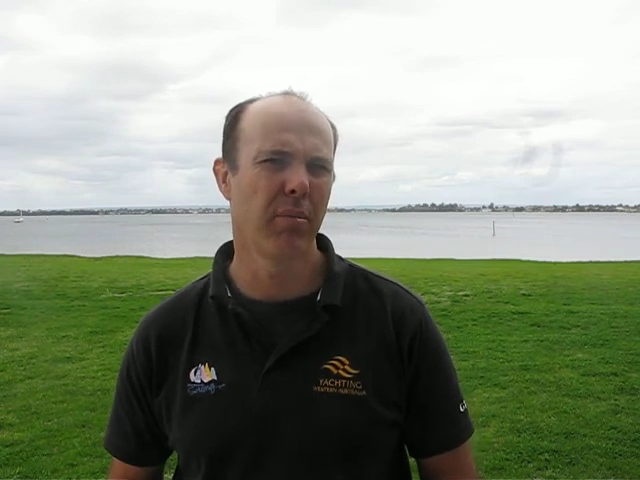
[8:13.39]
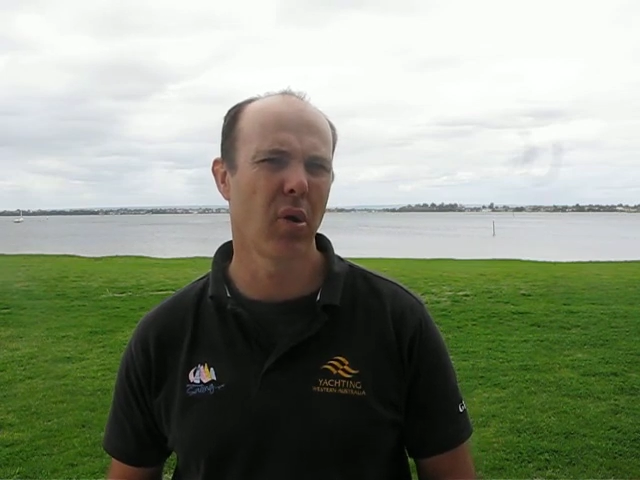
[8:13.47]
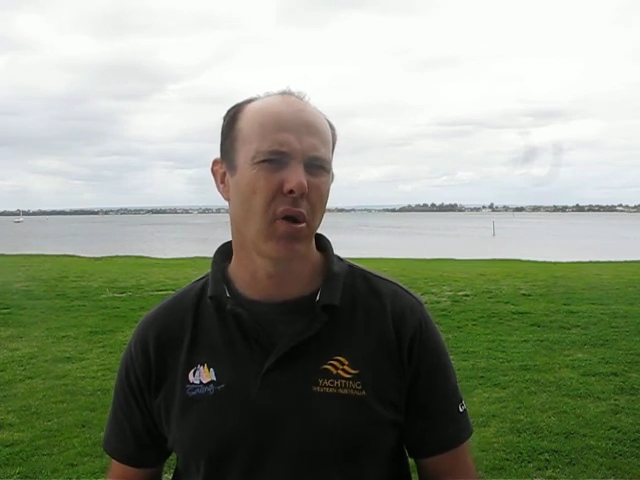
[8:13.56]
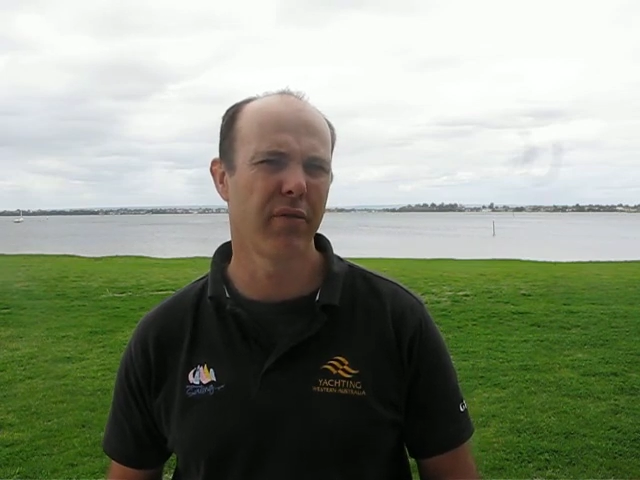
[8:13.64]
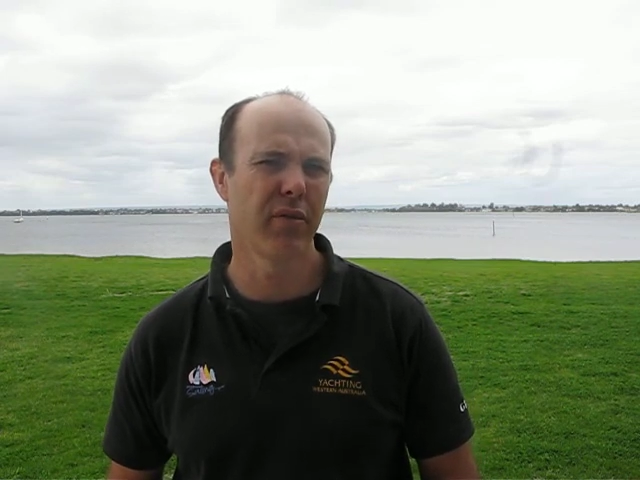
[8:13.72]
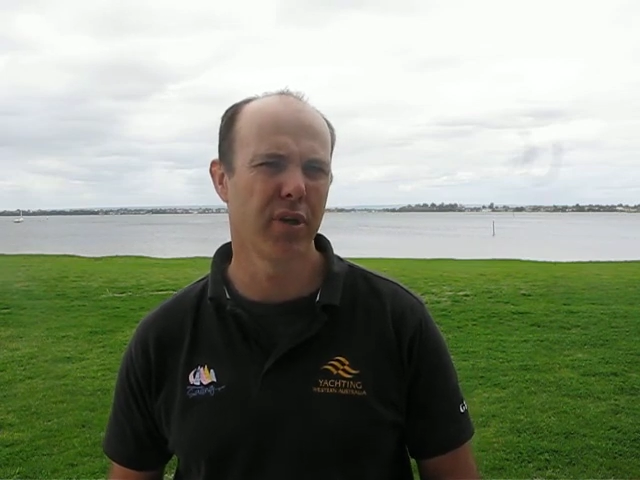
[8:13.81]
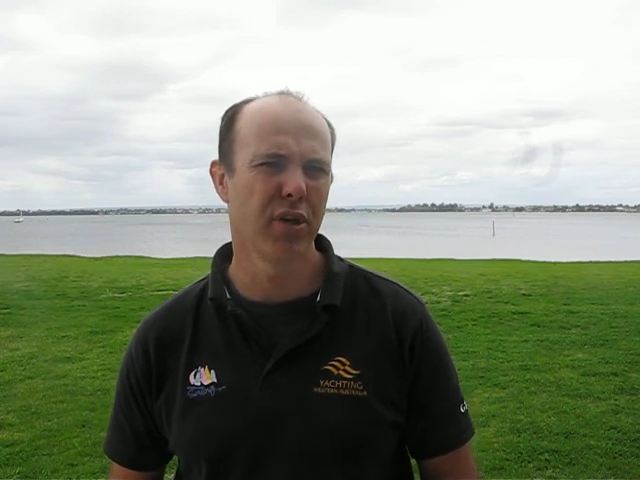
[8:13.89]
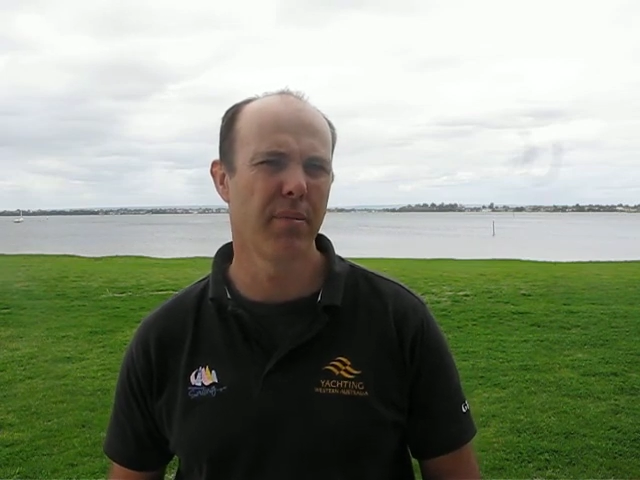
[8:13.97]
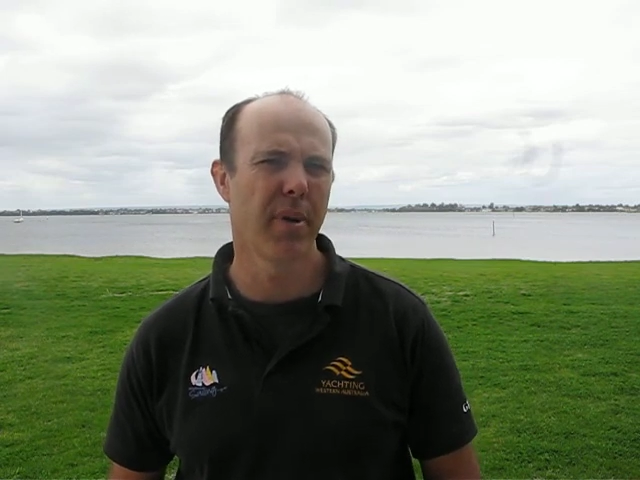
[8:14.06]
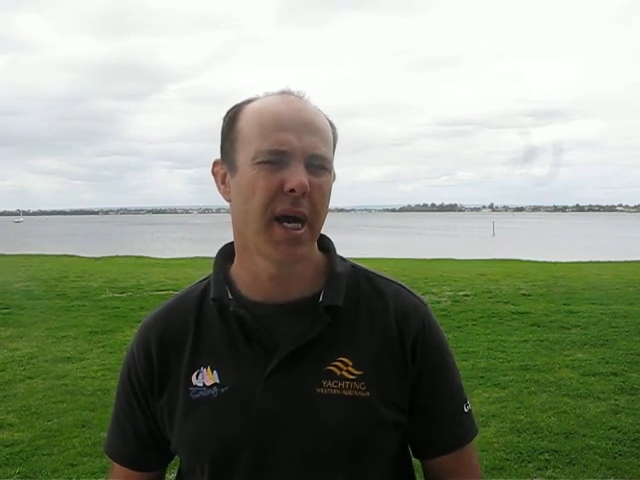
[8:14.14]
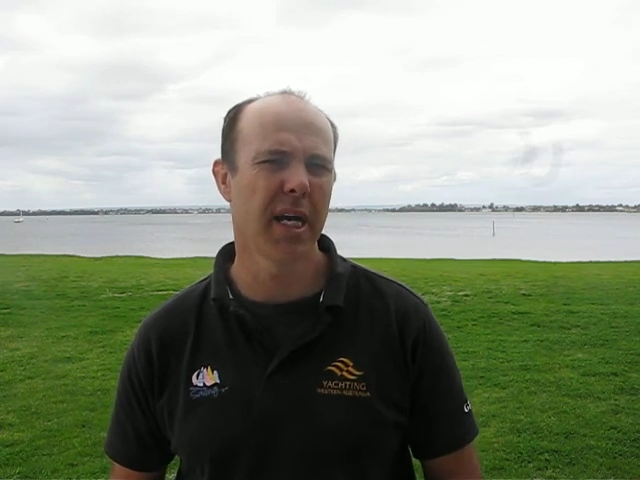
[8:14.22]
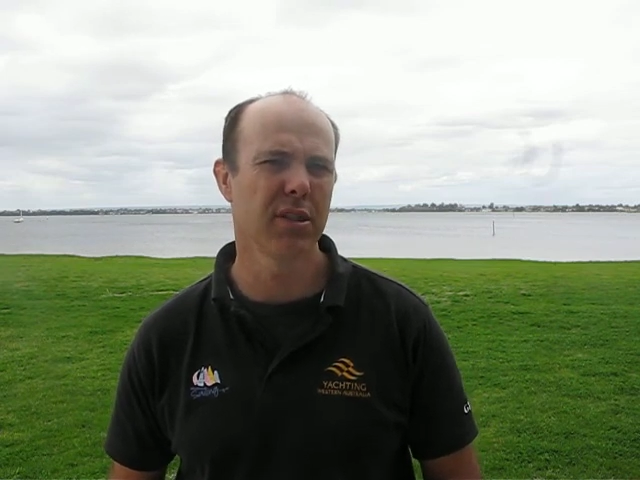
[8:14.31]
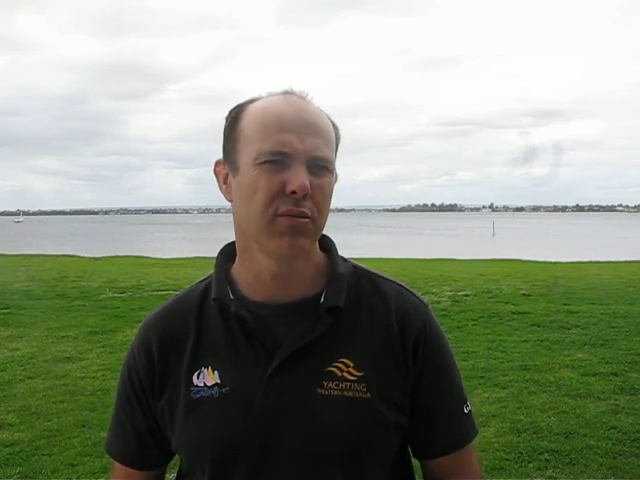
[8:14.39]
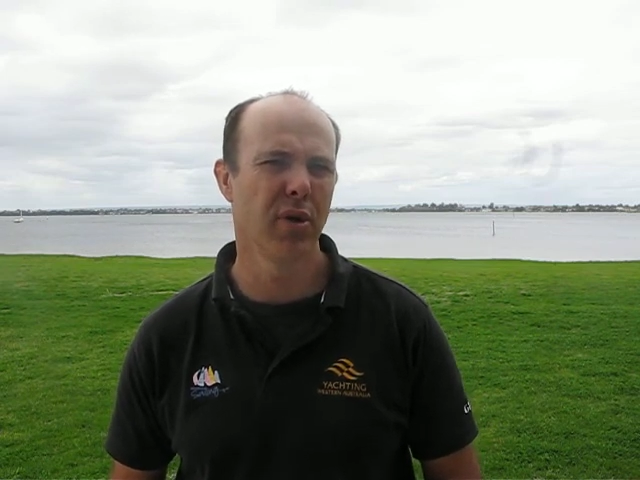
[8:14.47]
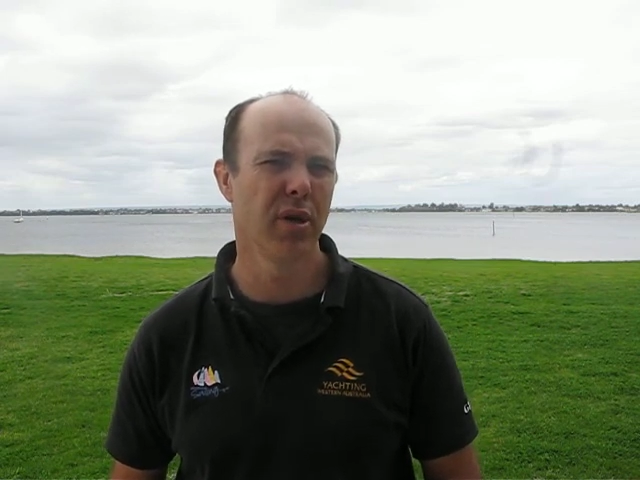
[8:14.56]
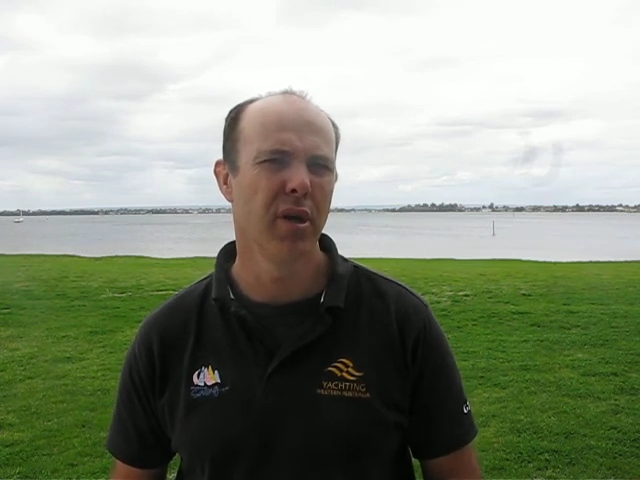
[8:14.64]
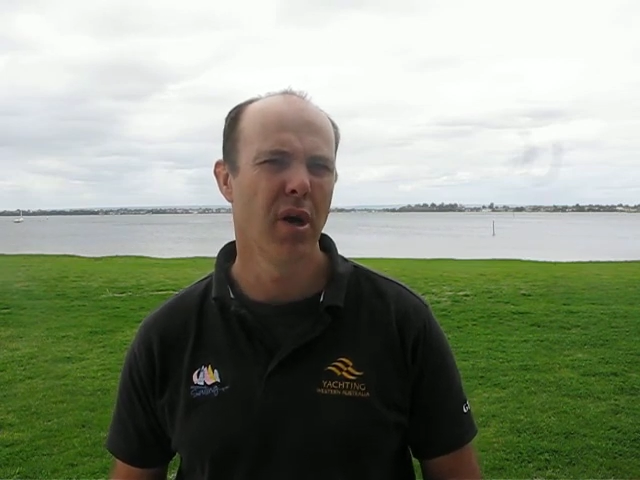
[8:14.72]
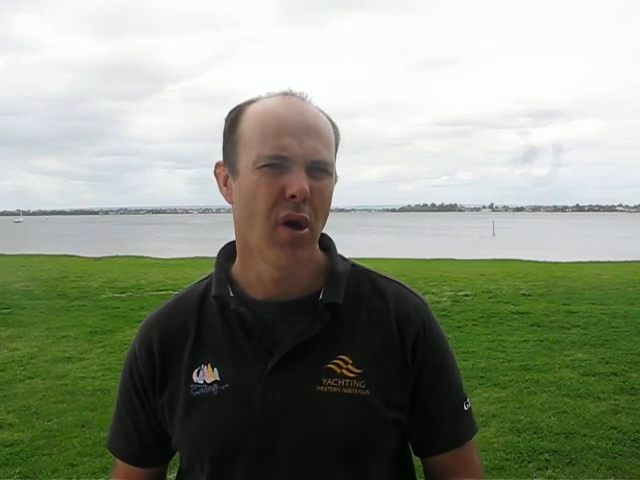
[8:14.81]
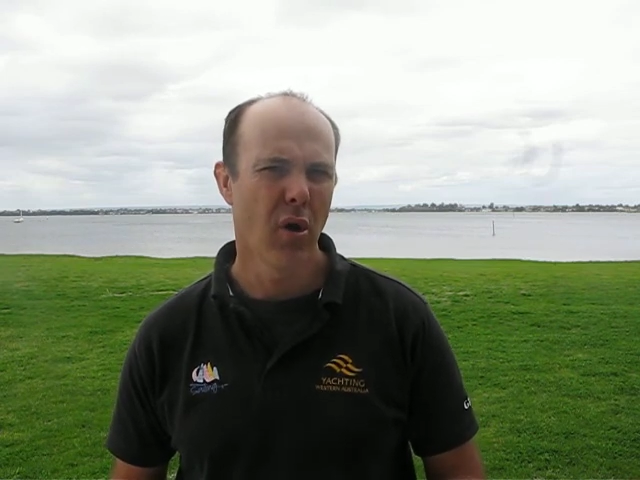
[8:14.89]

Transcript: applying for a new password